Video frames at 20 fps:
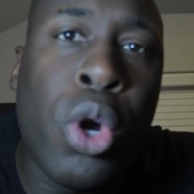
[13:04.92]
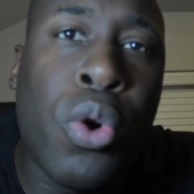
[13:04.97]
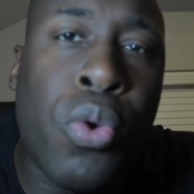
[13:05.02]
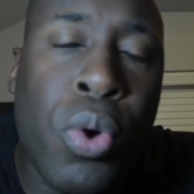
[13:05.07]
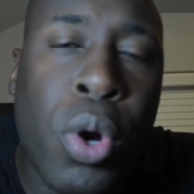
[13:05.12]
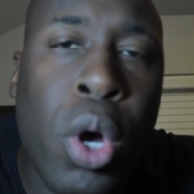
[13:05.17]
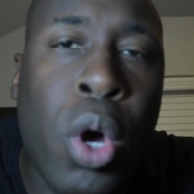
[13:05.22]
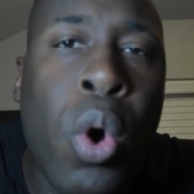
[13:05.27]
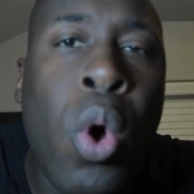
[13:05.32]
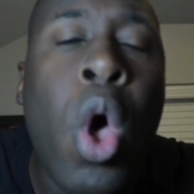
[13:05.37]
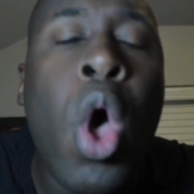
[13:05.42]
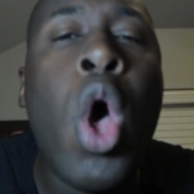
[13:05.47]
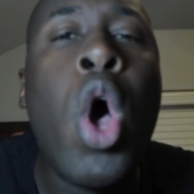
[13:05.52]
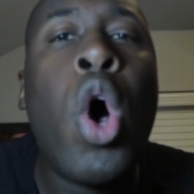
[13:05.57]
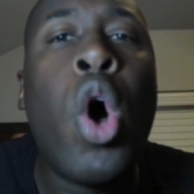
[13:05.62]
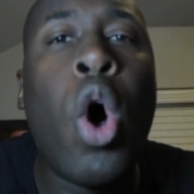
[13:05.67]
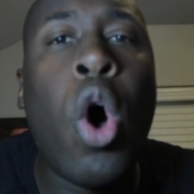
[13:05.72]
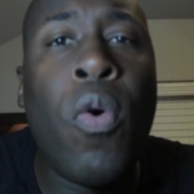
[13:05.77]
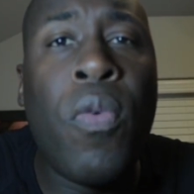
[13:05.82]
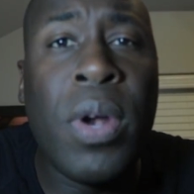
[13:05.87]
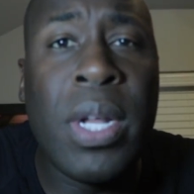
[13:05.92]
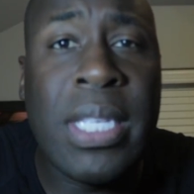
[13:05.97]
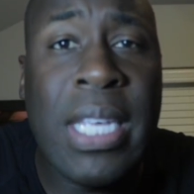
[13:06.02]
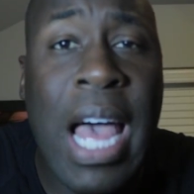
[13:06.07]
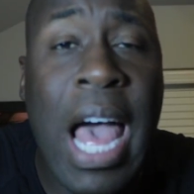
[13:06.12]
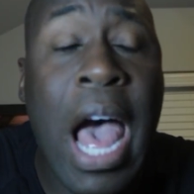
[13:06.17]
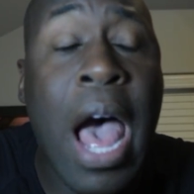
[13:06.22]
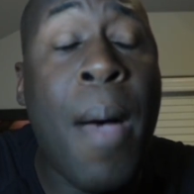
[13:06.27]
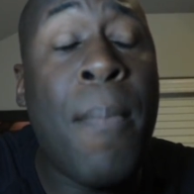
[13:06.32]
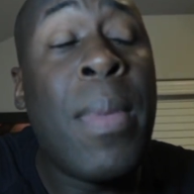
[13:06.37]
to grow over the
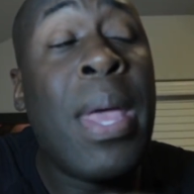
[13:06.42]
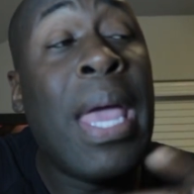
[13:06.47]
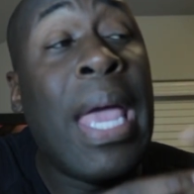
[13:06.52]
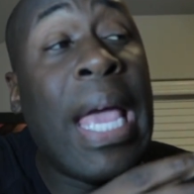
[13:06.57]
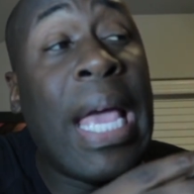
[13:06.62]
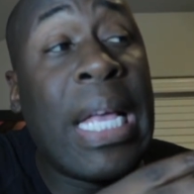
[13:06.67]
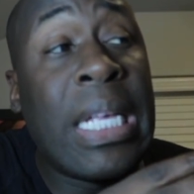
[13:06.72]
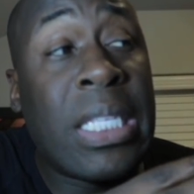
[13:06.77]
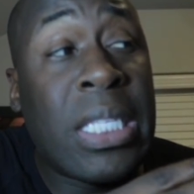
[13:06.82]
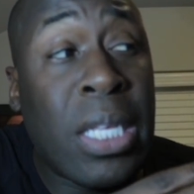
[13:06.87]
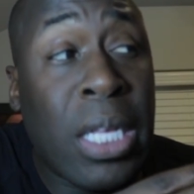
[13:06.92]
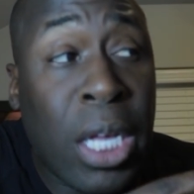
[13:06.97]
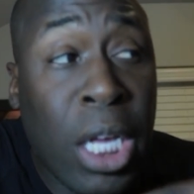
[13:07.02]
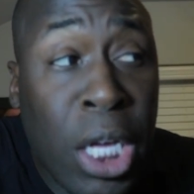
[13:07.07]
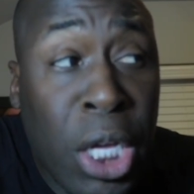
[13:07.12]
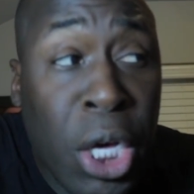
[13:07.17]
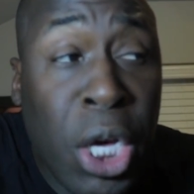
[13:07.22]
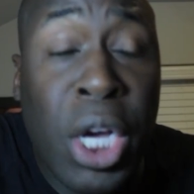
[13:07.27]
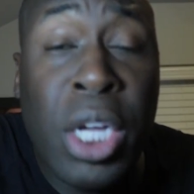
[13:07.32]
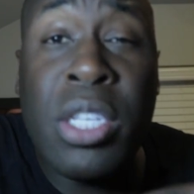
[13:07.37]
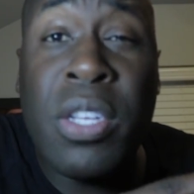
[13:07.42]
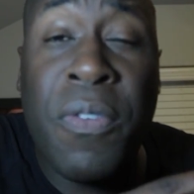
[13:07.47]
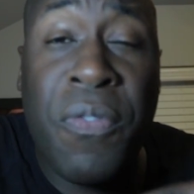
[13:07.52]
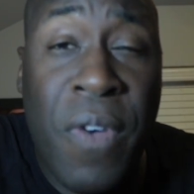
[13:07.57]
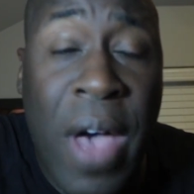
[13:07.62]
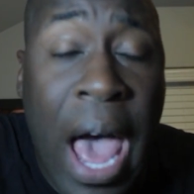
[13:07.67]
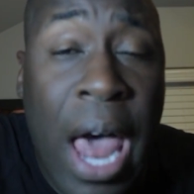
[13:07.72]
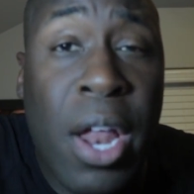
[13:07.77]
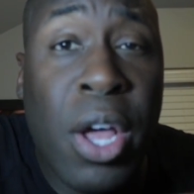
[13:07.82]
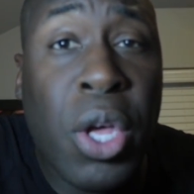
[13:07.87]
time. It's good to
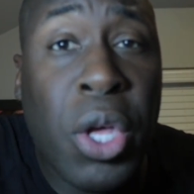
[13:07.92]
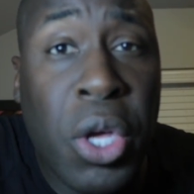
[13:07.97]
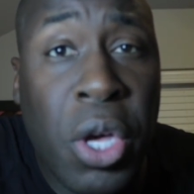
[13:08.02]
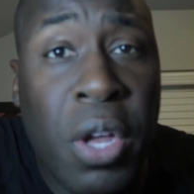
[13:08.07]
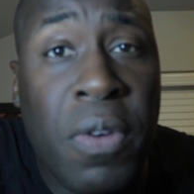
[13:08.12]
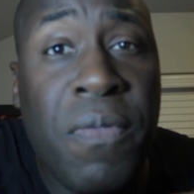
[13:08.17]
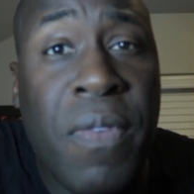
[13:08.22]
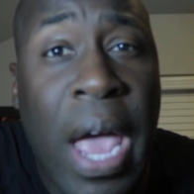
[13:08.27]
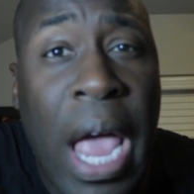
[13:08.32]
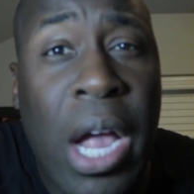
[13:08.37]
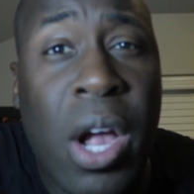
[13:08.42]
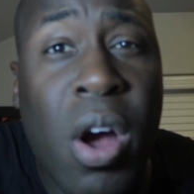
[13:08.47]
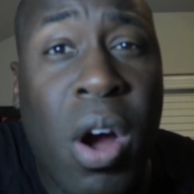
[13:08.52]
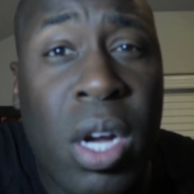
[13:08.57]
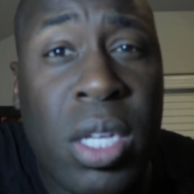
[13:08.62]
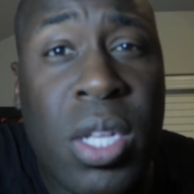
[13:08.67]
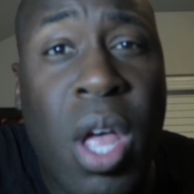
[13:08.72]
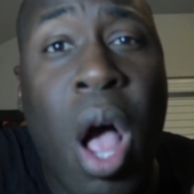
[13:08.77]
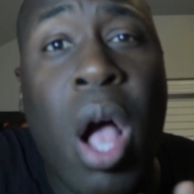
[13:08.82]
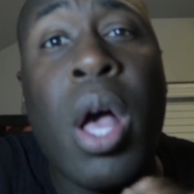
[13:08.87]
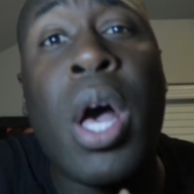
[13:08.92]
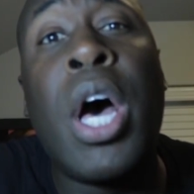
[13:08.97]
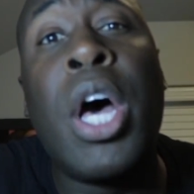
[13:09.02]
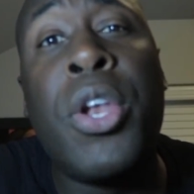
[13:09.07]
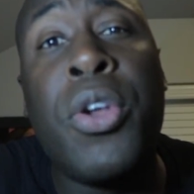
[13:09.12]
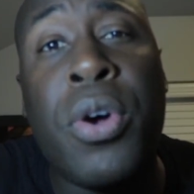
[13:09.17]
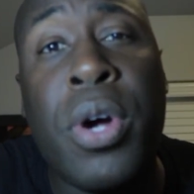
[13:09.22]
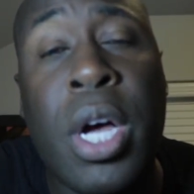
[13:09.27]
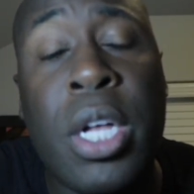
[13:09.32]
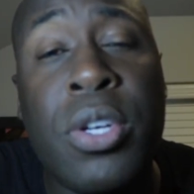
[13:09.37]
find a good Vanguard stock
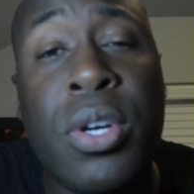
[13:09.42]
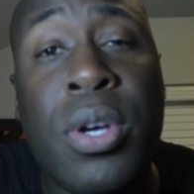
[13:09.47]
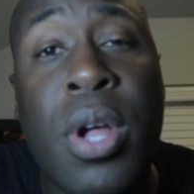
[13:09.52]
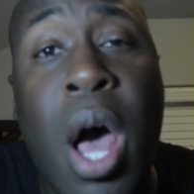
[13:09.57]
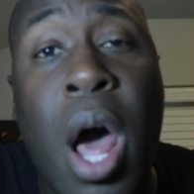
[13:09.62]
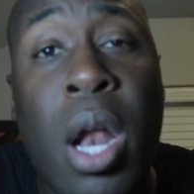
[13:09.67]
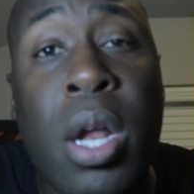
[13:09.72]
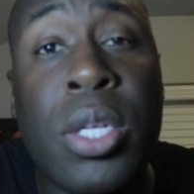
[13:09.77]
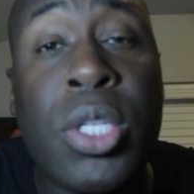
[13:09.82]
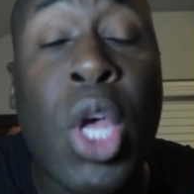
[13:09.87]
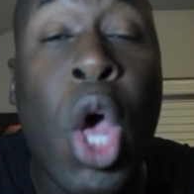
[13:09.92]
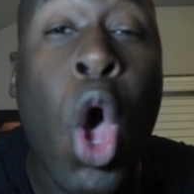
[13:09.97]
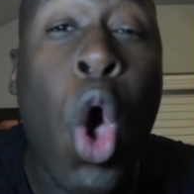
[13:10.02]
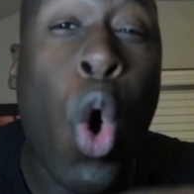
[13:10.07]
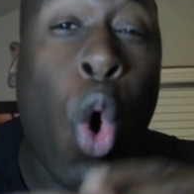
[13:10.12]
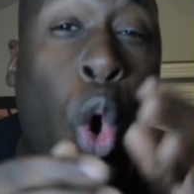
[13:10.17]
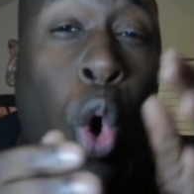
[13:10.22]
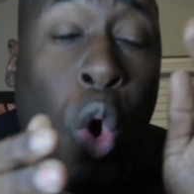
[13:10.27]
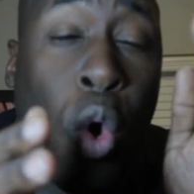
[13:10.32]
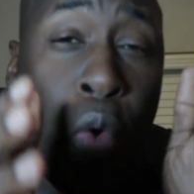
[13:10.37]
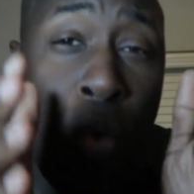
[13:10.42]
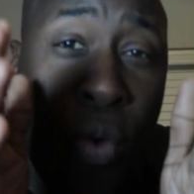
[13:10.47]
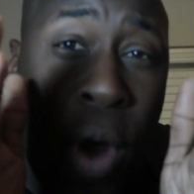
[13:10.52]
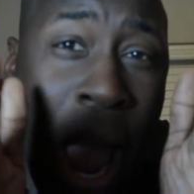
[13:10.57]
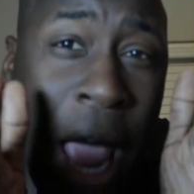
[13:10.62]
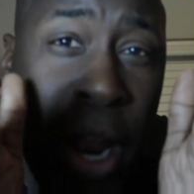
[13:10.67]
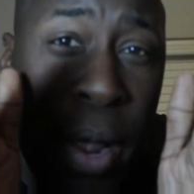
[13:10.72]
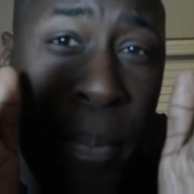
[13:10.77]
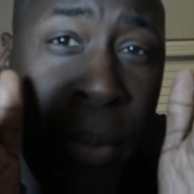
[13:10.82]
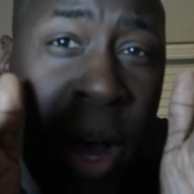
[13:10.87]
under $100 or
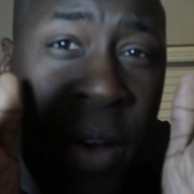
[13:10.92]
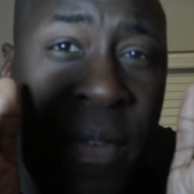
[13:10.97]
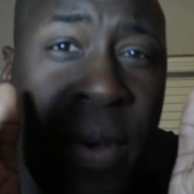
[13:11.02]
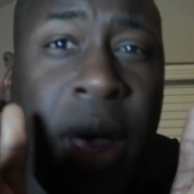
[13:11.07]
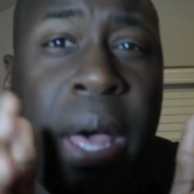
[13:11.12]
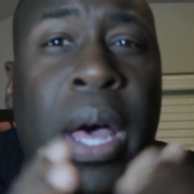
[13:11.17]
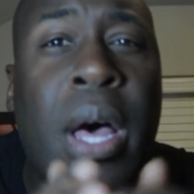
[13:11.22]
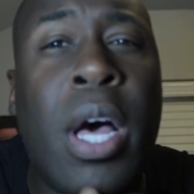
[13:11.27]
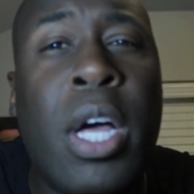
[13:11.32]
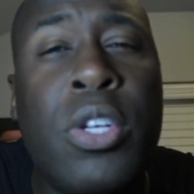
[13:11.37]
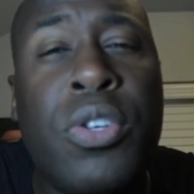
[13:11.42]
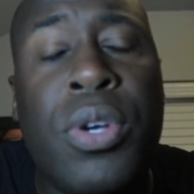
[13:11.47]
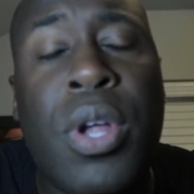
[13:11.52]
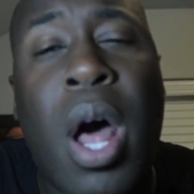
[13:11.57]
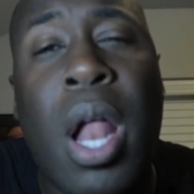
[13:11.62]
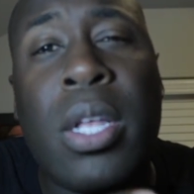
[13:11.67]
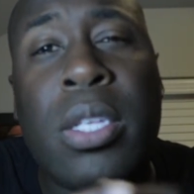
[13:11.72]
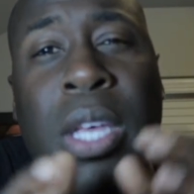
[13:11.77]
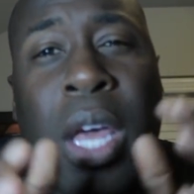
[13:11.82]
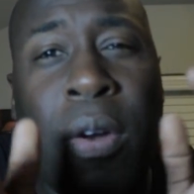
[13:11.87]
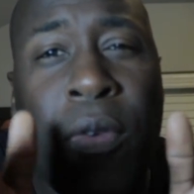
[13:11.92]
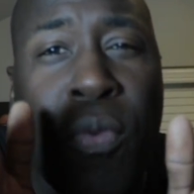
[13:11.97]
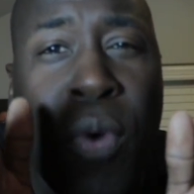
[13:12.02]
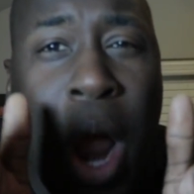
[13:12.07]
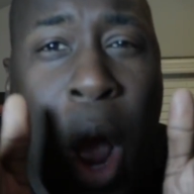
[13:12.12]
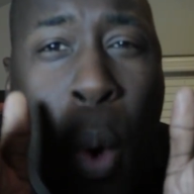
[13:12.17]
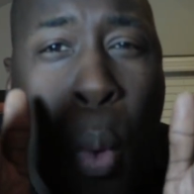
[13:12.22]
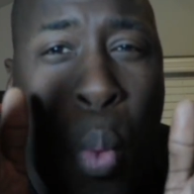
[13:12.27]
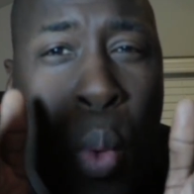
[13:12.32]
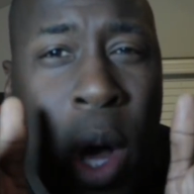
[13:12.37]
right above $100 at
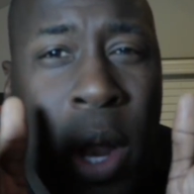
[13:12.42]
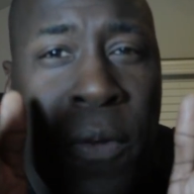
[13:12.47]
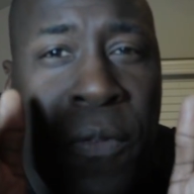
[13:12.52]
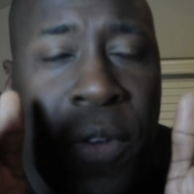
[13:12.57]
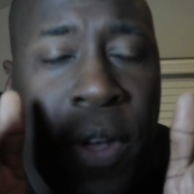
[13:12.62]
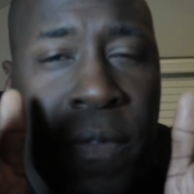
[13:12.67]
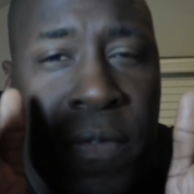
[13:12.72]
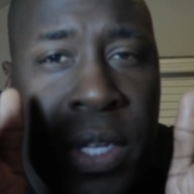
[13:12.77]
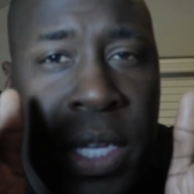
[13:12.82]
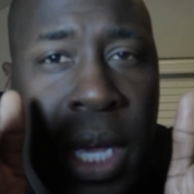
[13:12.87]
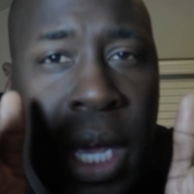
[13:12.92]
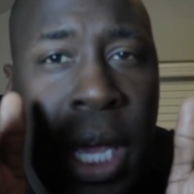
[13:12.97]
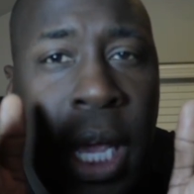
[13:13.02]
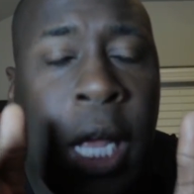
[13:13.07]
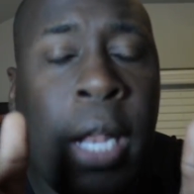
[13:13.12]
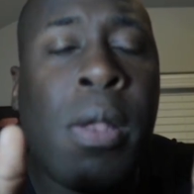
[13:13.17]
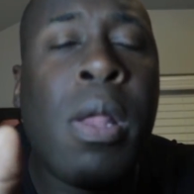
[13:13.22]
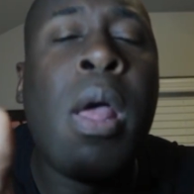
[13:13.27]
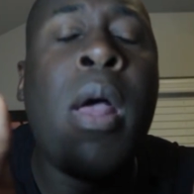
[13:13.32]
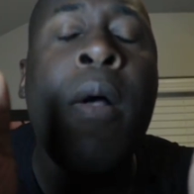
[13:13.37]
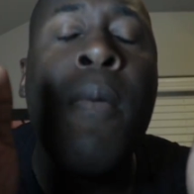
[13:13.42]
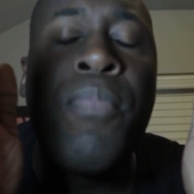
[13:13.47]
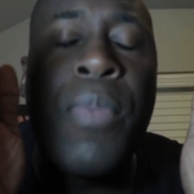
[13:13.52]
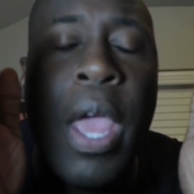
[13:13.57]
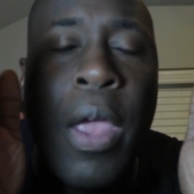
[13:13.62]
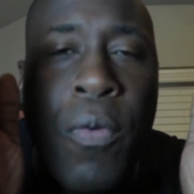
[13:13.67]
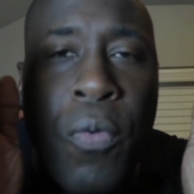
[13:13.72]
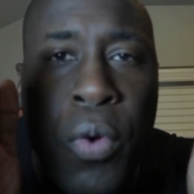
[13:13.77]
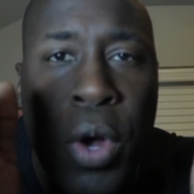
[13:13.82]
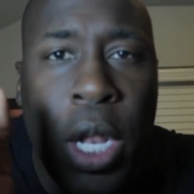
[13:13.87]
around 115.
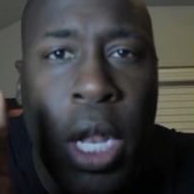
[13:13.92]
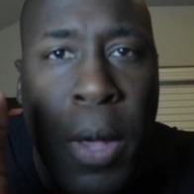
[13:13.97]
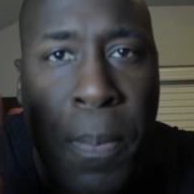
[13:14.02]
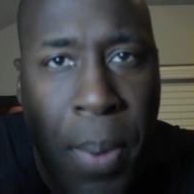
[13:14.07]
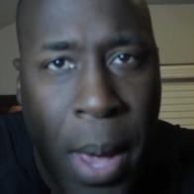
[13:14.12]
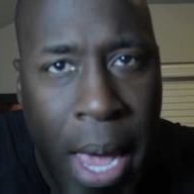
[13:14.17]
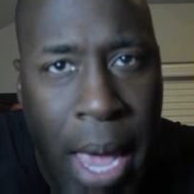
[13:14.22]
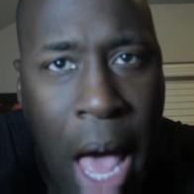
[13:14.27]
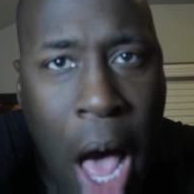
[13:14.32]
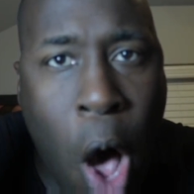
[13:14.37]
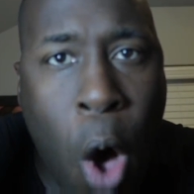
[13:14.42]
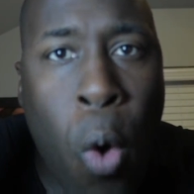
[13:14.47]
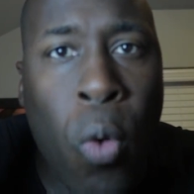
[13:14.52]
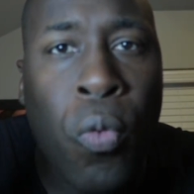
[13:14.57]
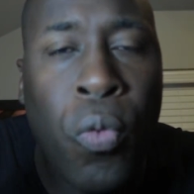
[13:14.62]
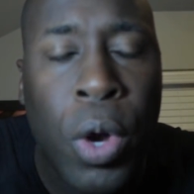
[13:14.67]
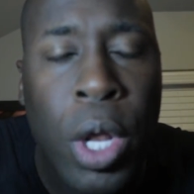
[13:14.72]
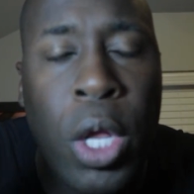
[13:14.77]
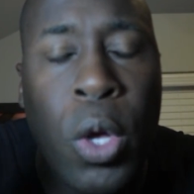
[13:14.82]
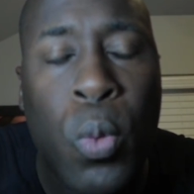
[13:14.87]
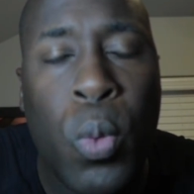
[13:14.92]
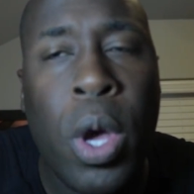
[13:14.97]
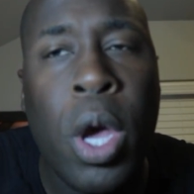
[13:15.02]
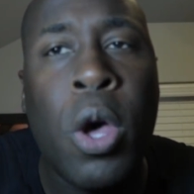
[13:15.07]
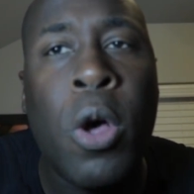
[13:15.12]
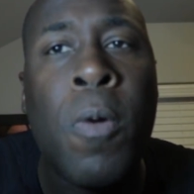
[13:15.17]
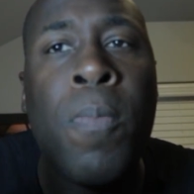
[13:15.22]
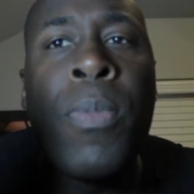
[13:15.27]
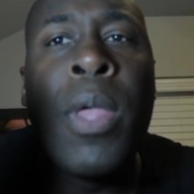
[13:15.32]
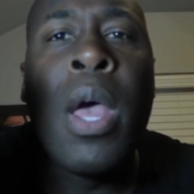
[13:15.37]
They really pay out really
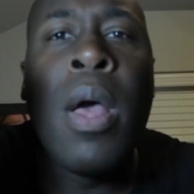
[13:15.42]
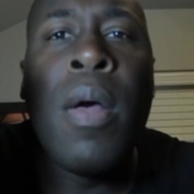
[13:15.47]
well.